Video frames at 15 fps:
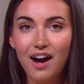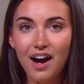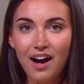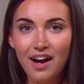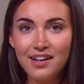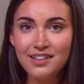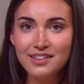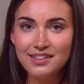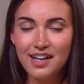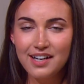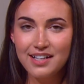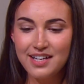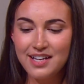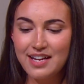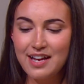
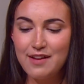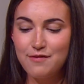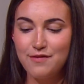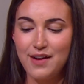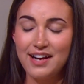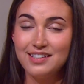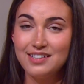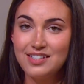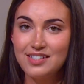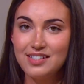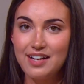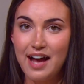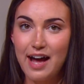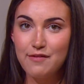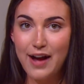unlucky events
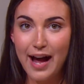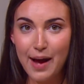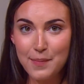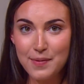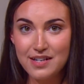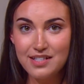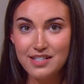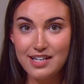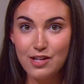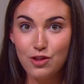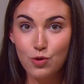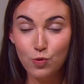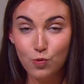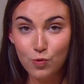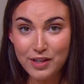have happened in
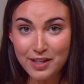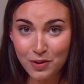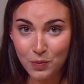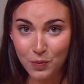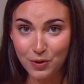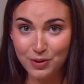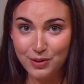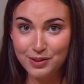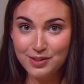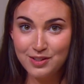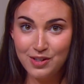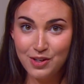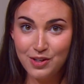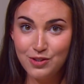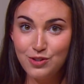the real world
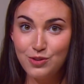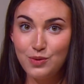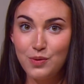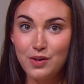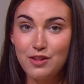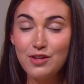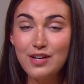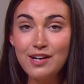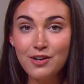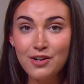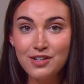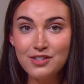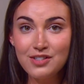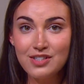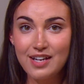to
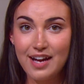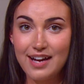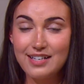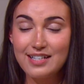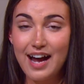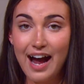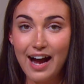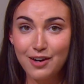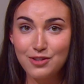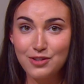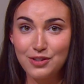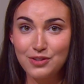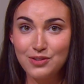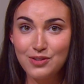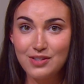theaters and
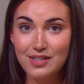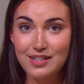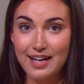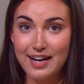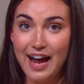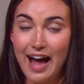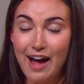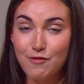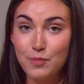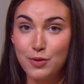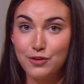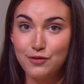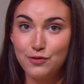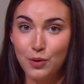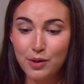actors that have
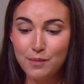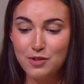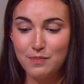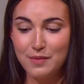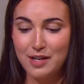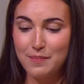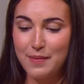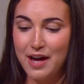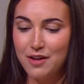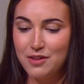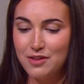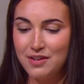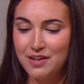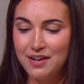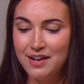performed
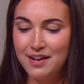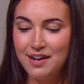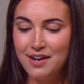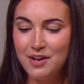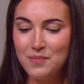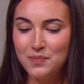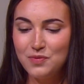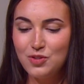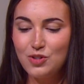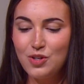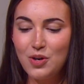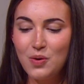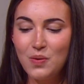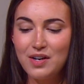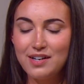Macbeth.
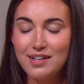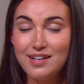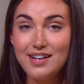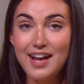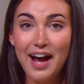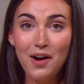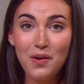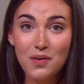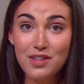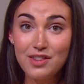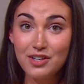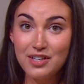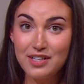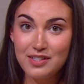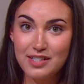So now
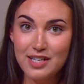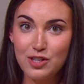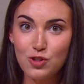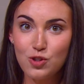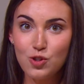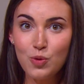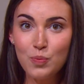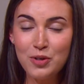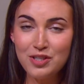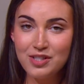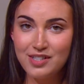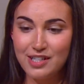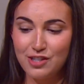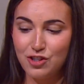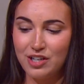there is a
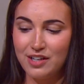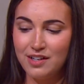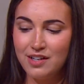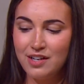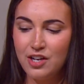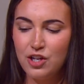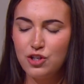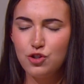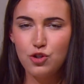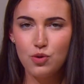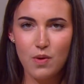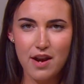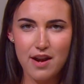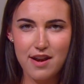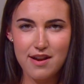superstition
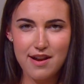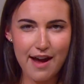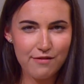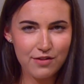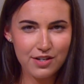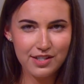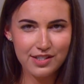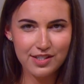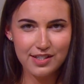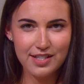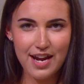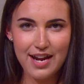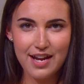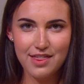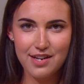to never
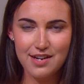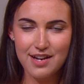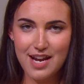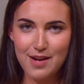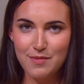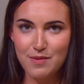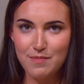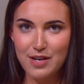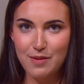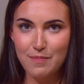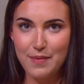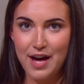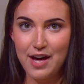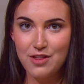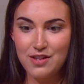say the name
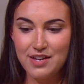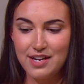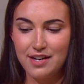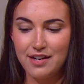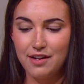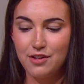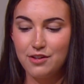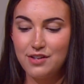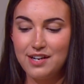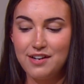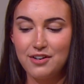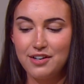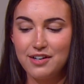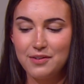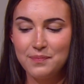Macbeth in a
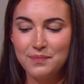theater